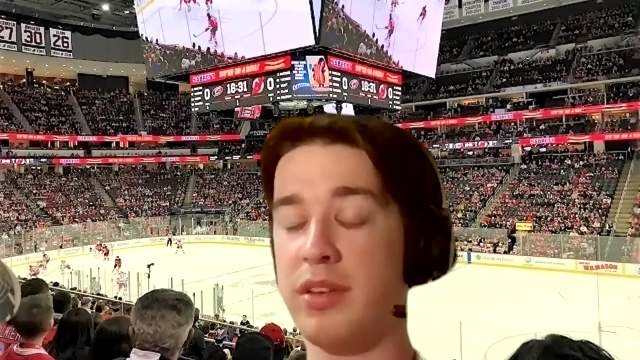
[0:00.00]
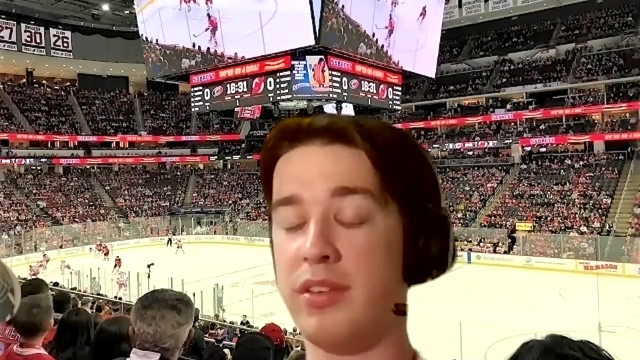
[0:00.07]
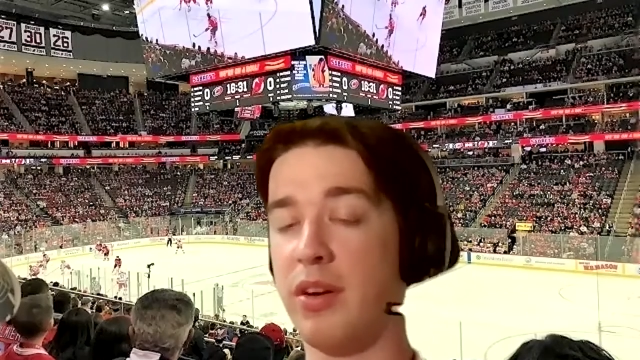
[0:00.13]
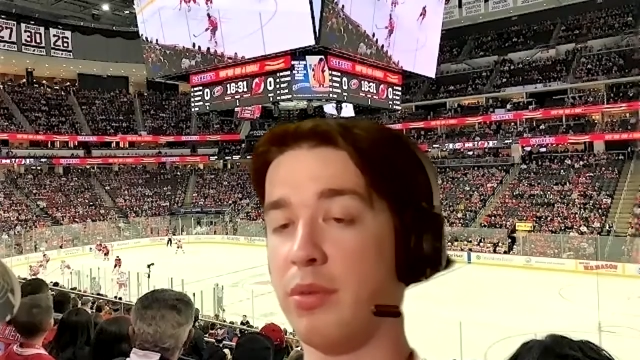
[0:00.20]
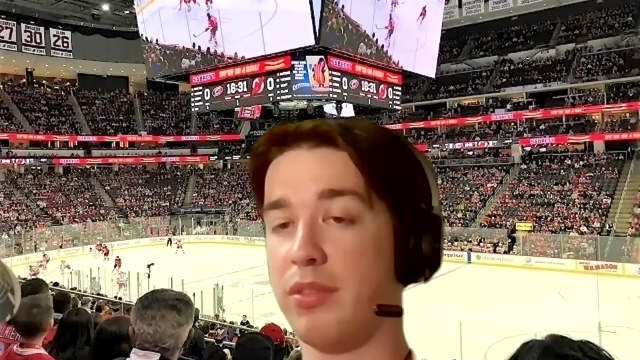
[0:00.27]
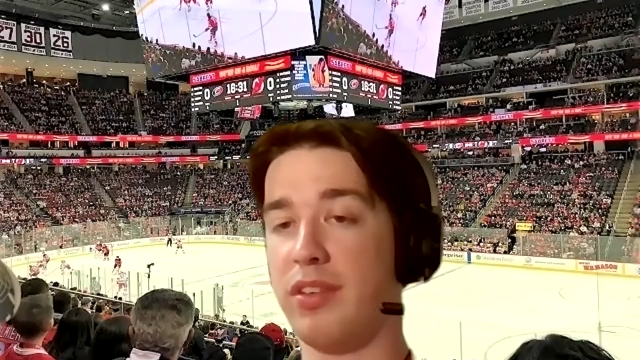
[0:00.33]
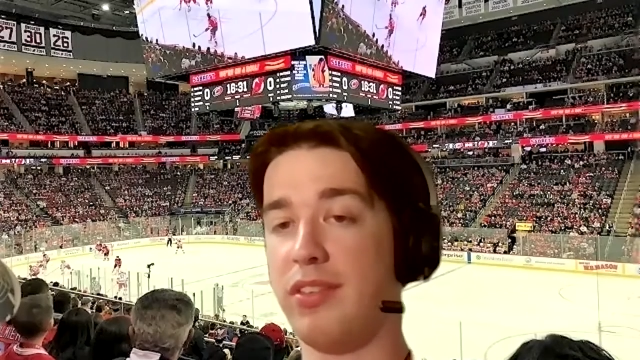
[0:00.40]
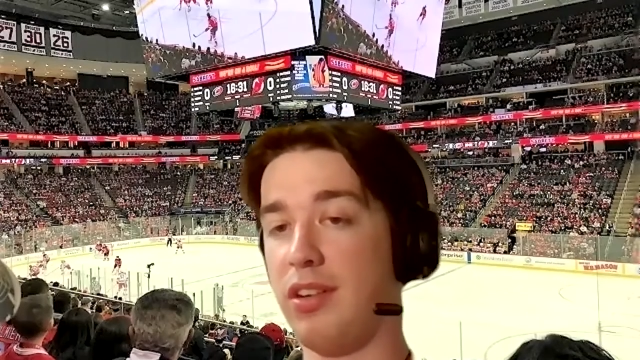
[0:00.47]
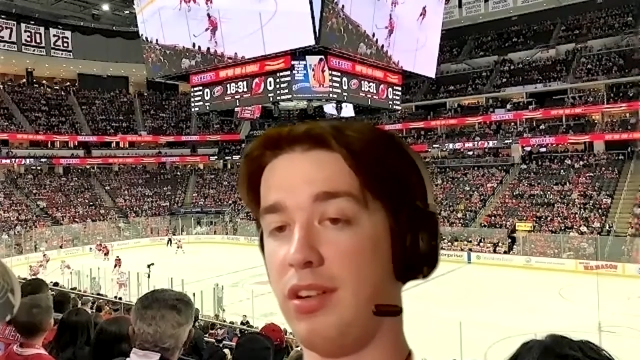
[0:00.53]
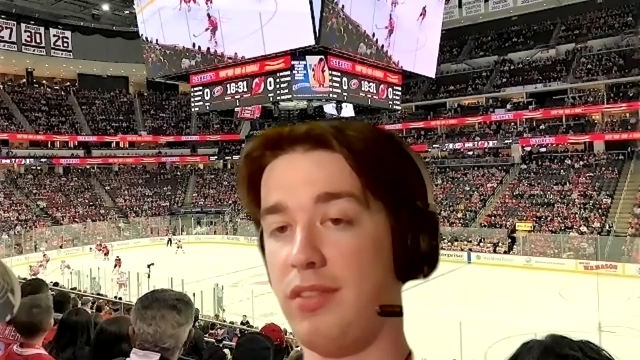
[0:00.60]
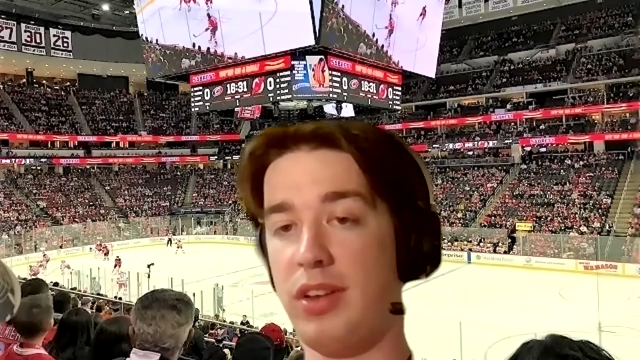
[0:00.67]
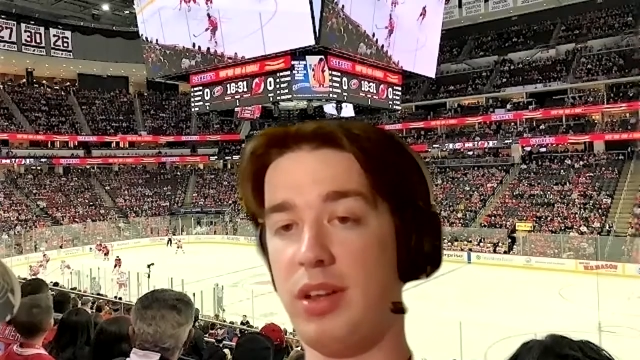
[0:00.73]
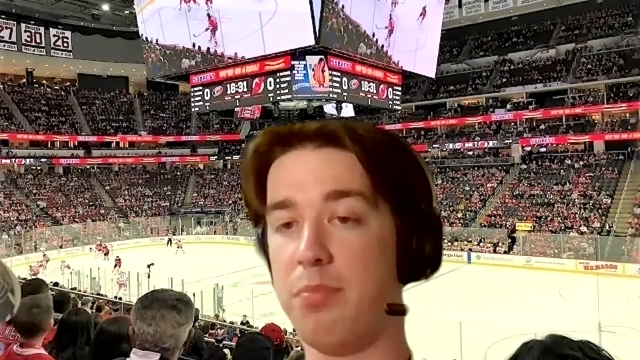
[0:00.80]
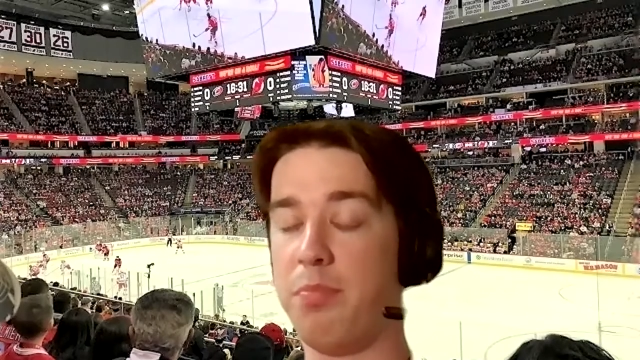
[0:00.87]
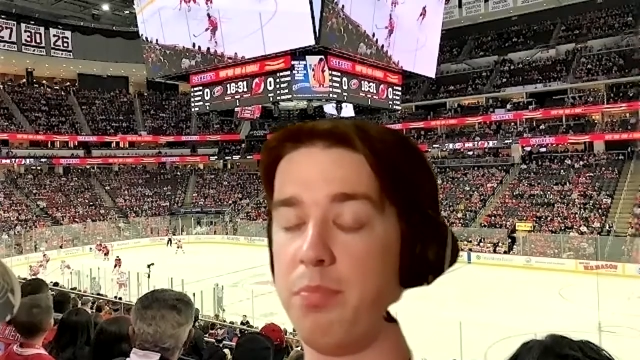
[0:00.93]
We don't
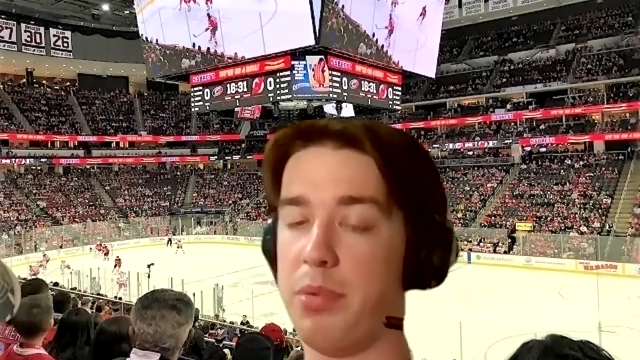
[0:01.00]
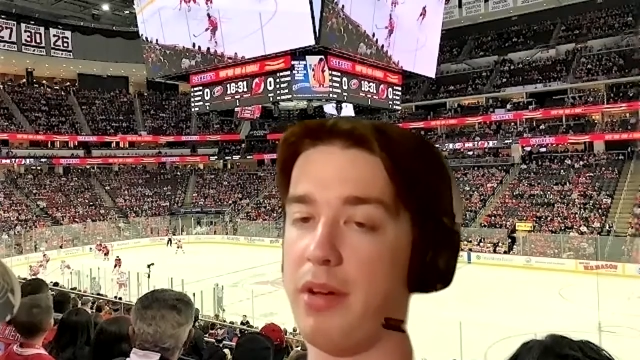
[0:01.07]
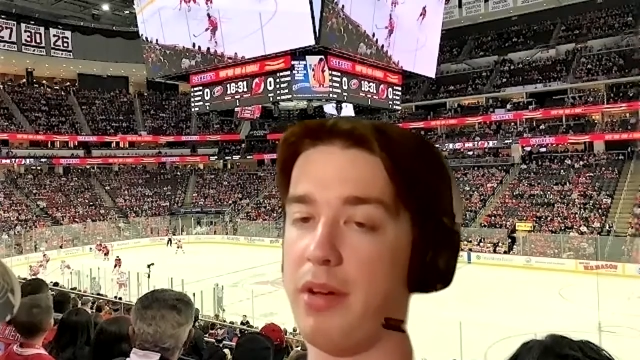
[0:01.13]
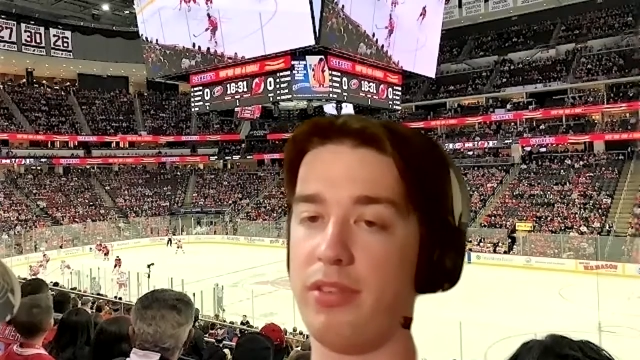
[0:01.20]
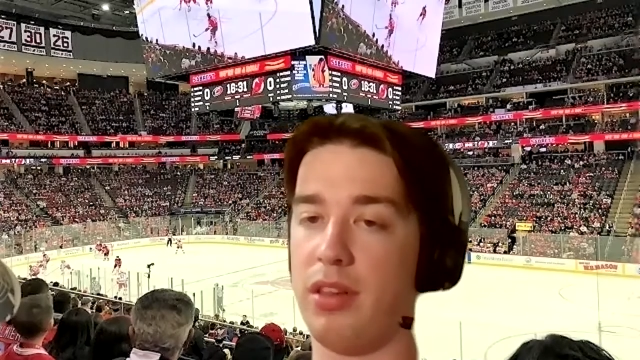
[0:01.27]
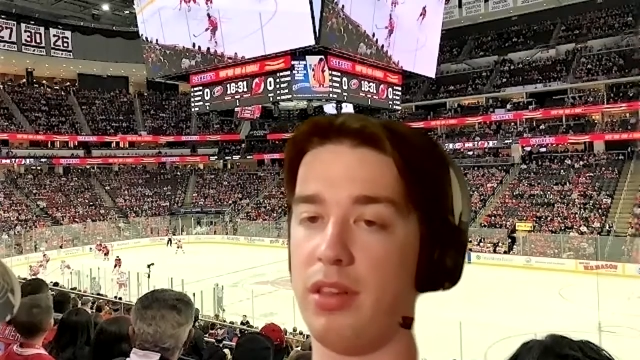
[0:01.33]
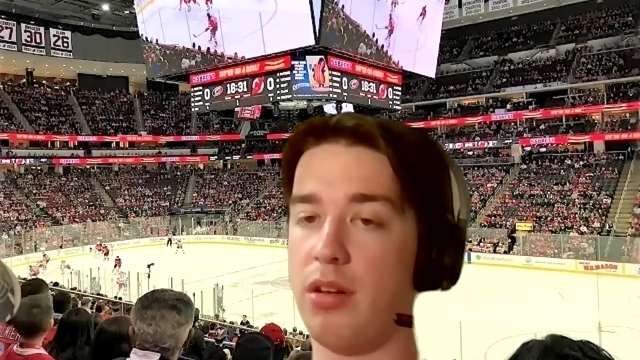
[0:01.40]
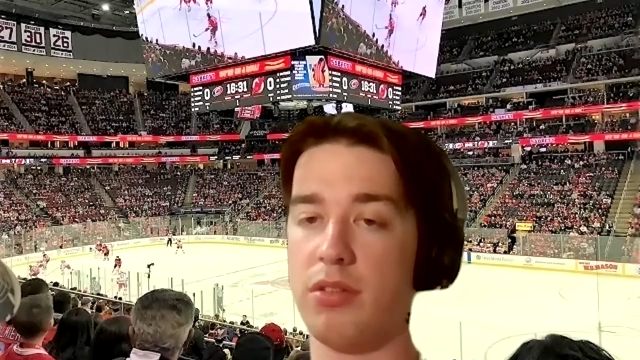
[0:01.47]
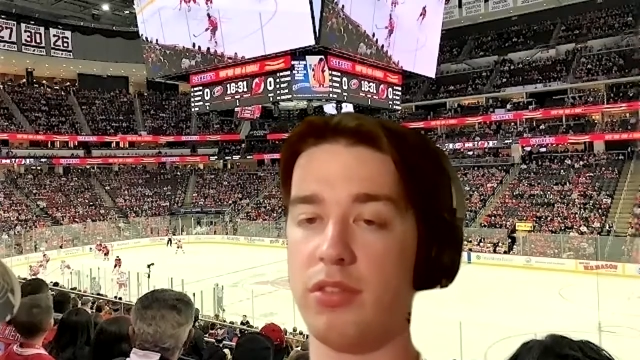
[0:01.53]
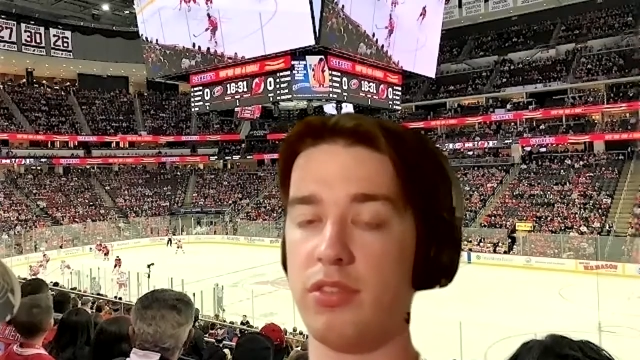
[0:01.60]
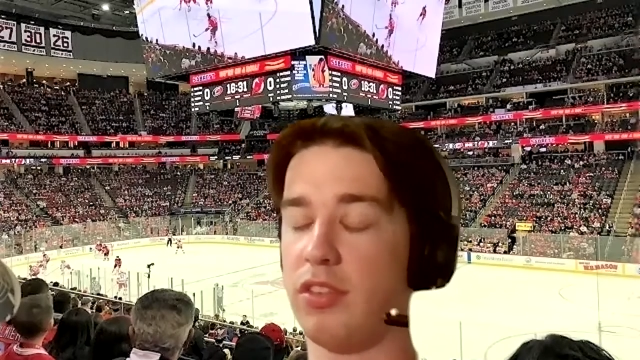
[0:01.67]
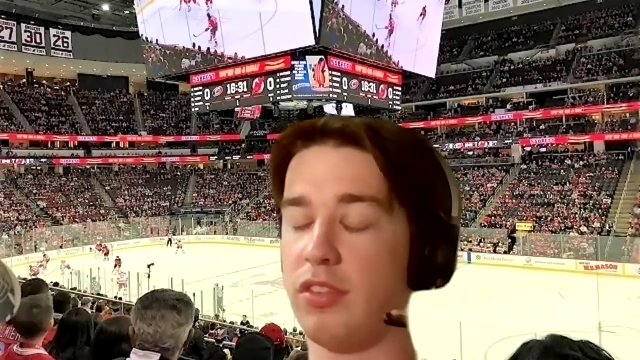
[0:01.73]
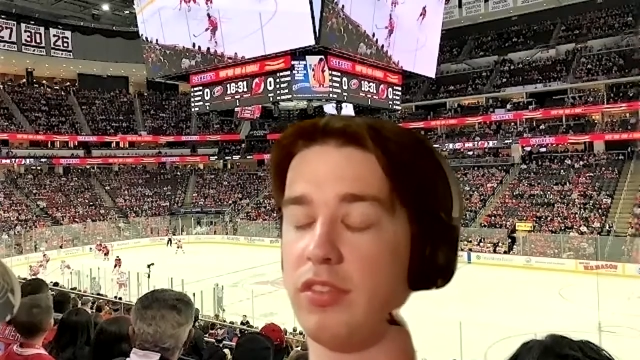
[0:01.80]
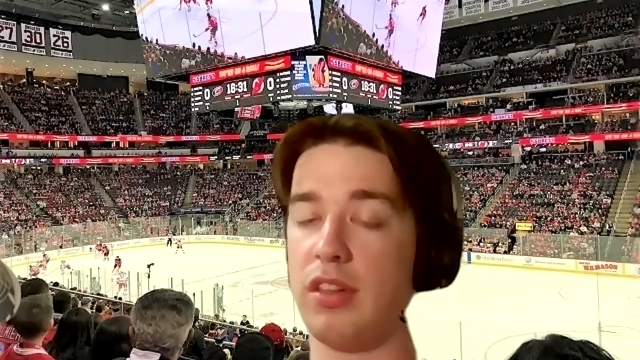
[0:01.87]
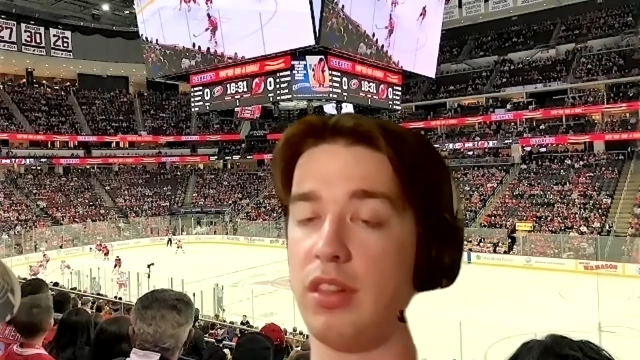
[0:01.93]
deserve it. Buffalo is
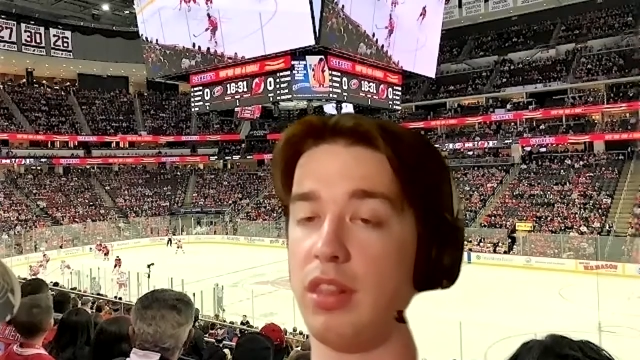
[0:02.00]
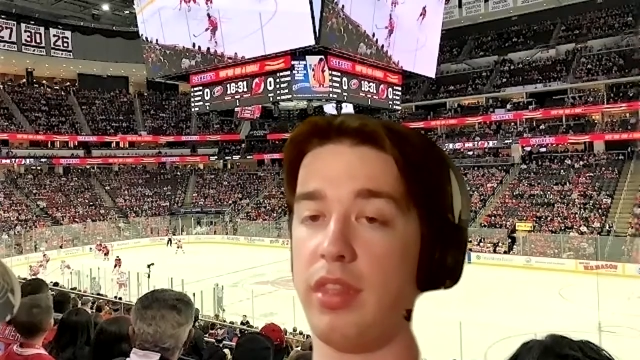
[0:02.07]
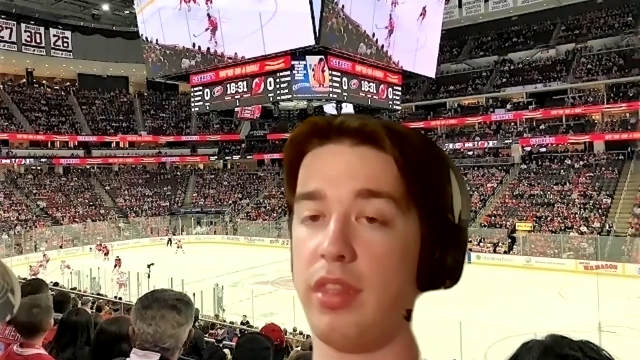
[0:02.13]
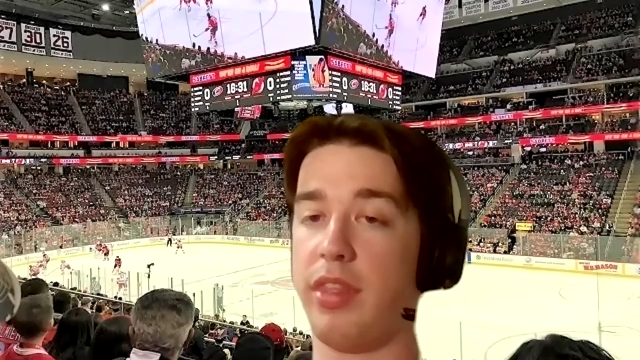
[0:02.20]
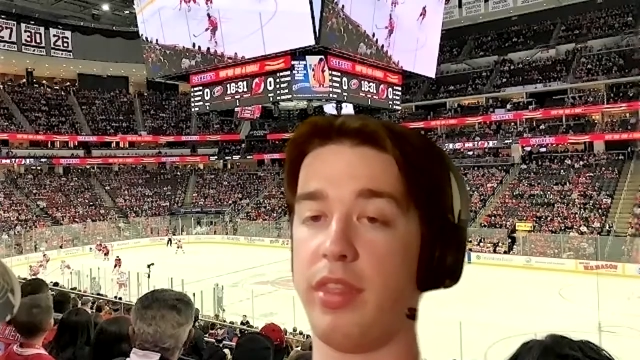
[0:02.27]
just